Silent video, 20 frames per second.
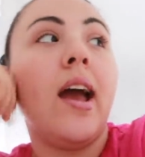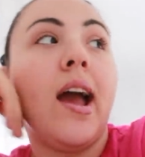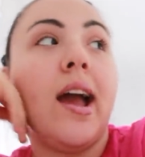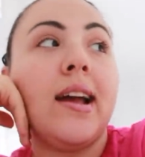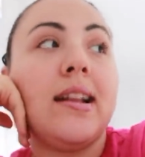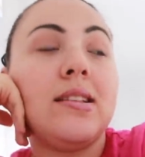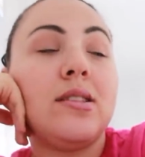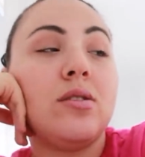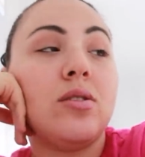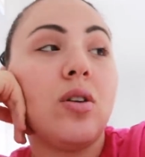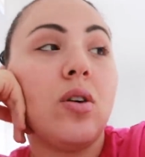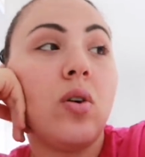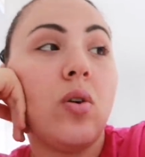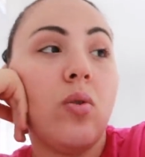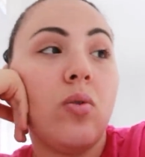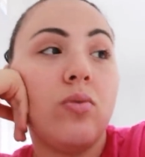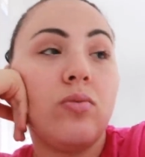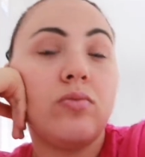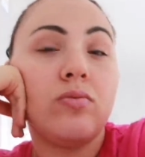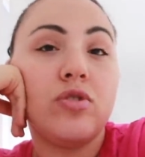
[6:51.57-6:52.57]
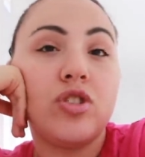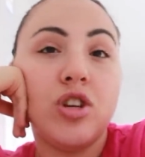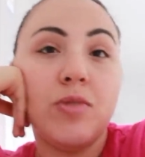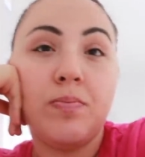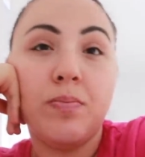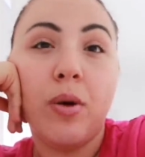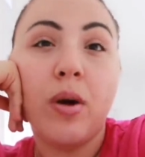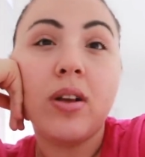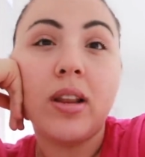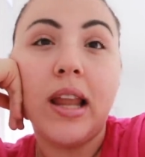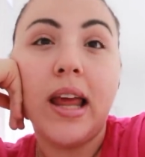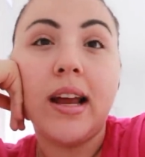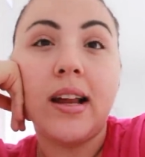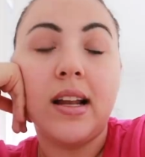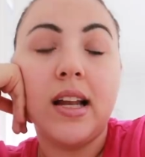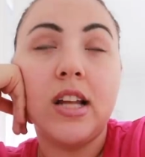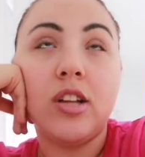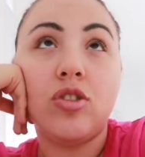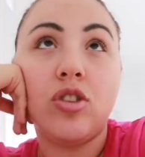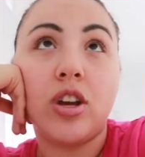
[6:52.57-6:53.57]
And so she
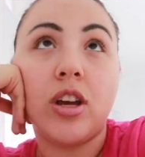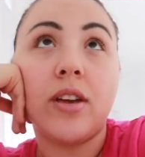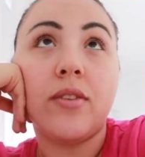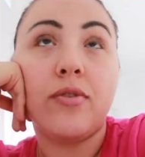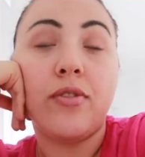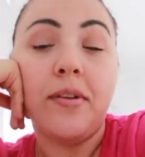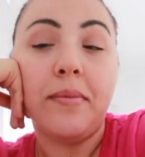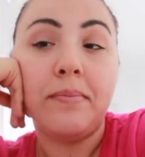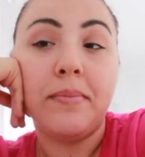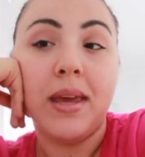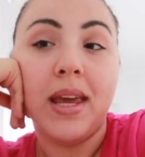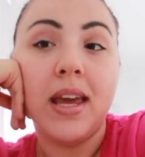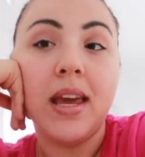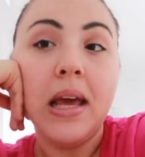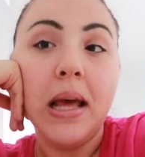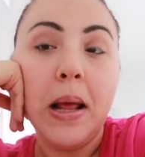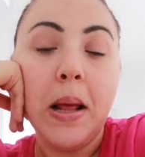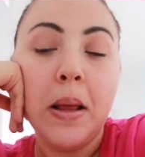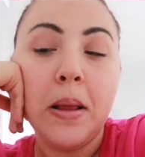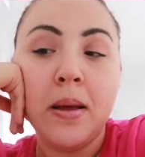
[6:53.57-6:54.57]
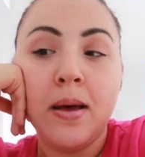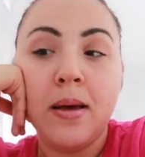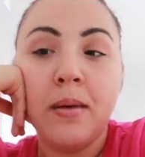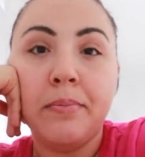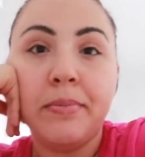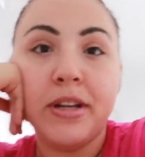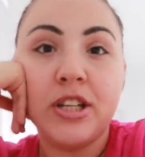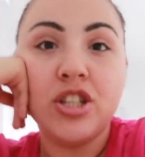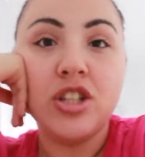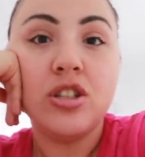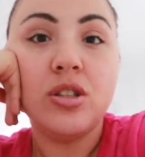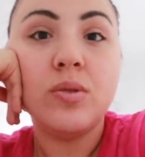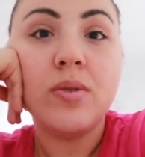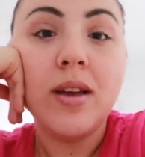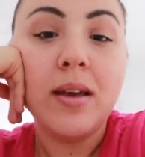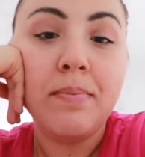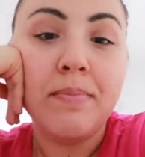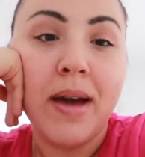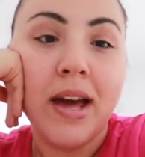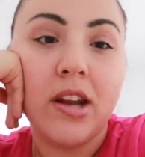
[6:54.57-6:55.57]
likely took it from me, but she's
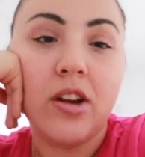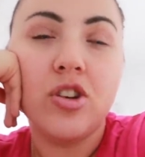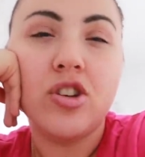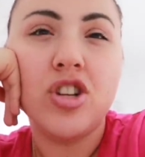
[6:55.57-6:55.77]
doing better.